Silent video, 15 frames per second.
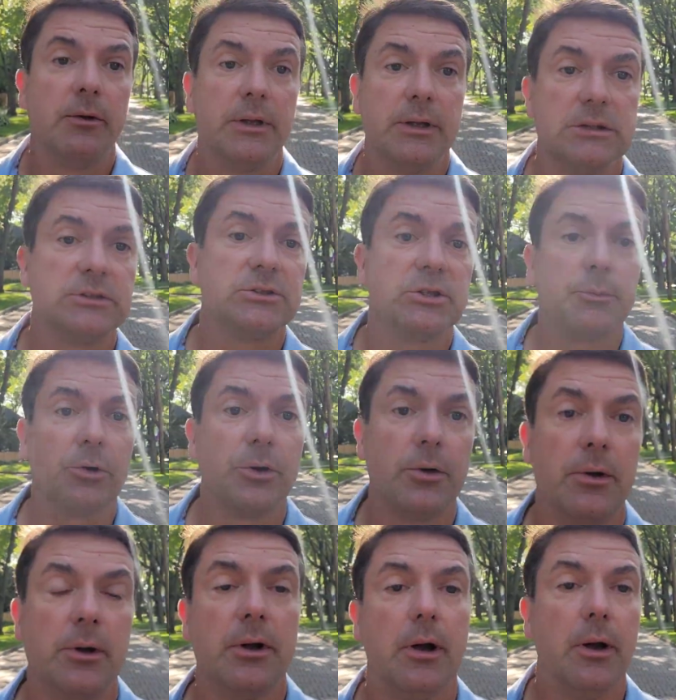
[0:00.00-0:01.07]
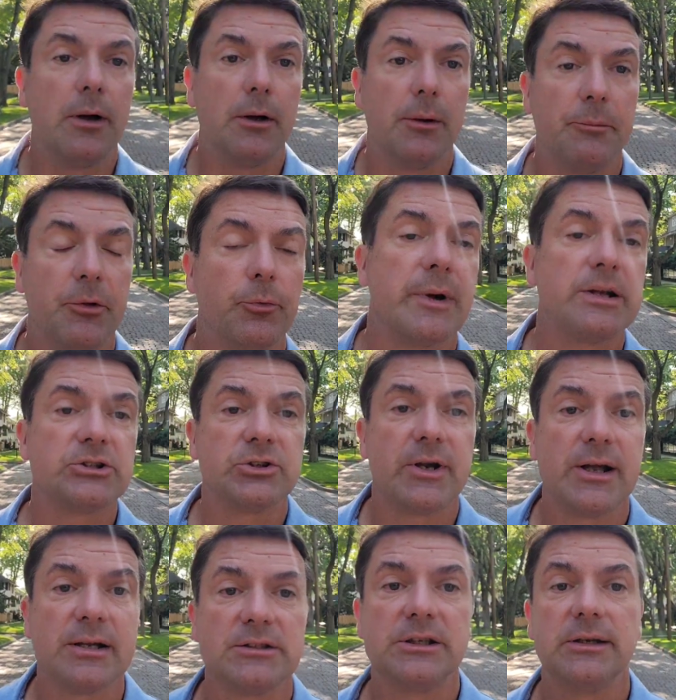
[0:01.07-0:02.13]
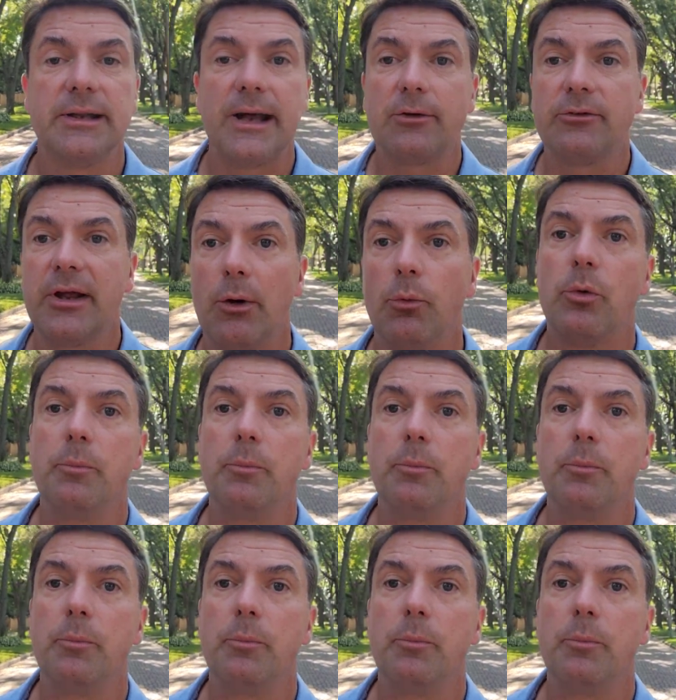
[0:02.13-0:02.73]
in the summer. Um, the restaurants in downtown